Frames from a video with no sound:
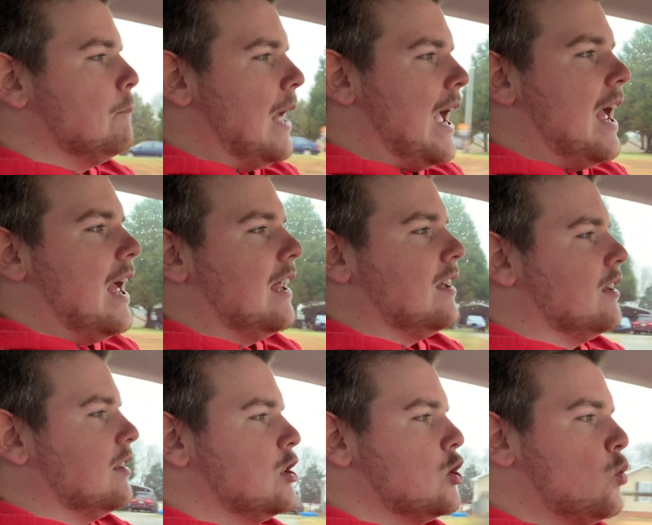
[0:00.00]

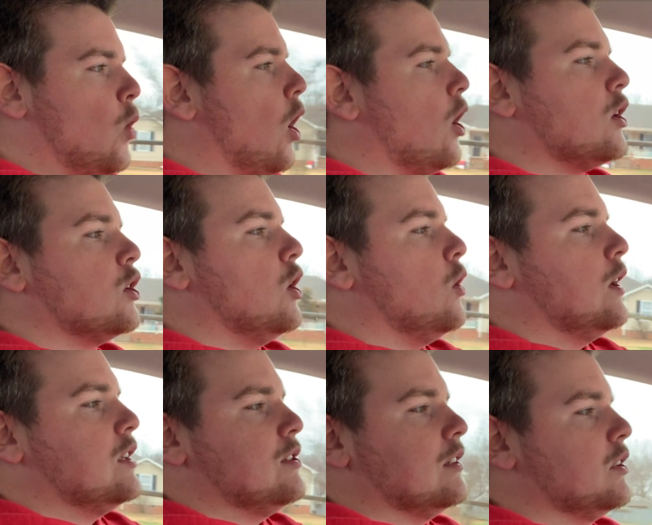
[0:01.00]
And you aren't
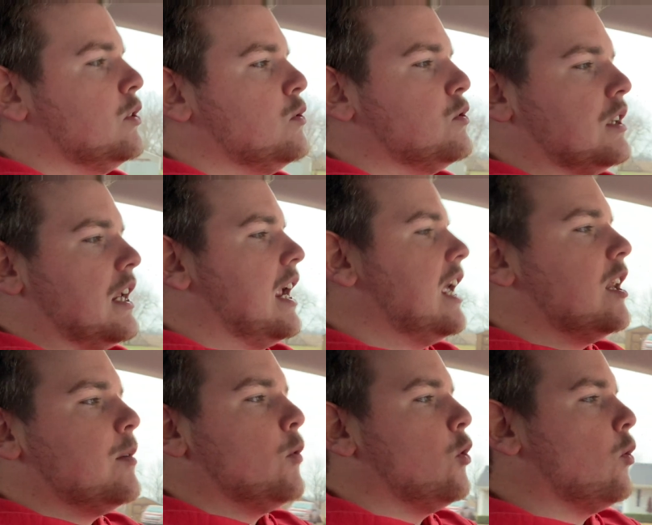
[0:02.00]
going to lose
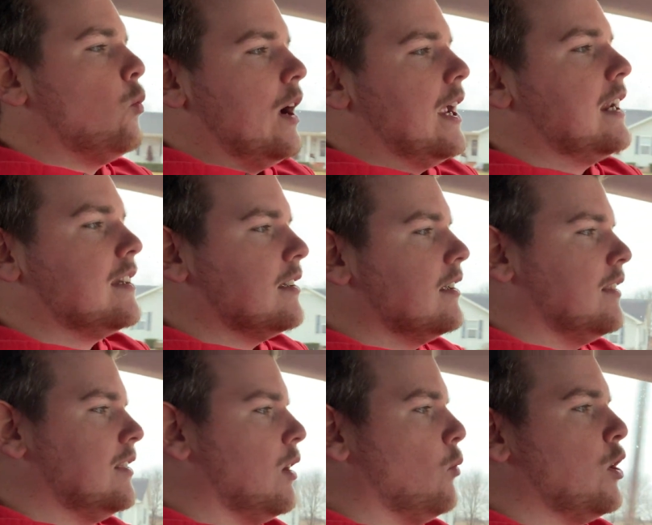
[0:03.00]
any more weight
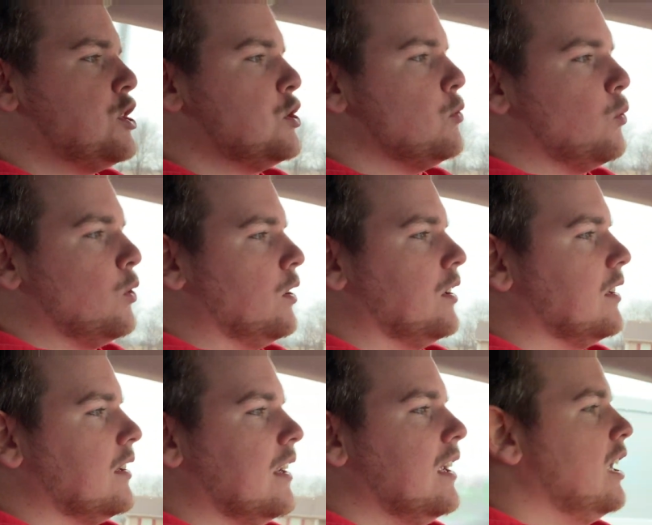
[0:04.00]
than what you would
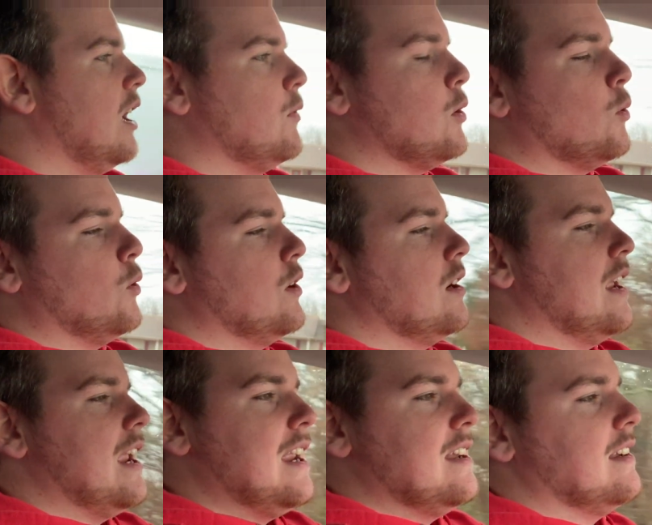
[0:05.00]
if you were
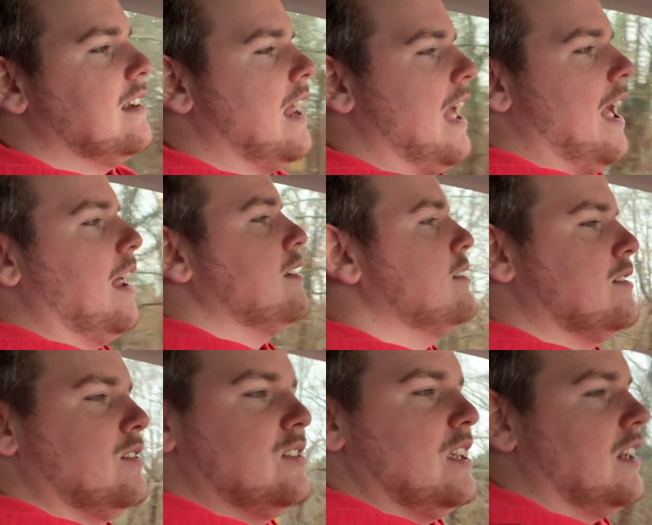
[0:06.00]
eating at
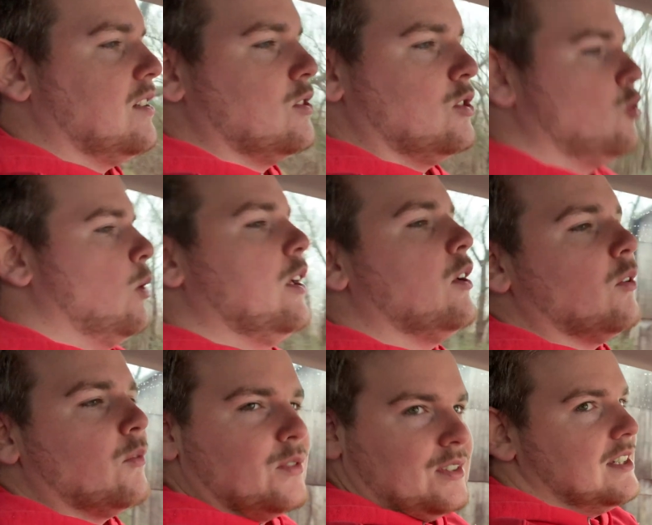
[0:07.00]
6,
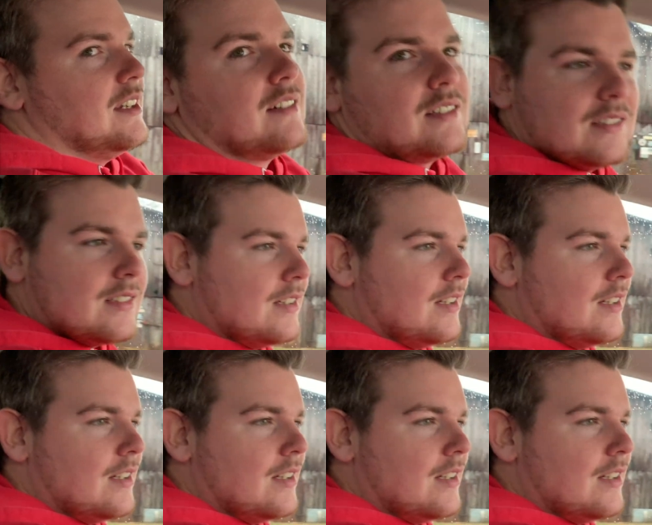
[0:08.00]
12, 6.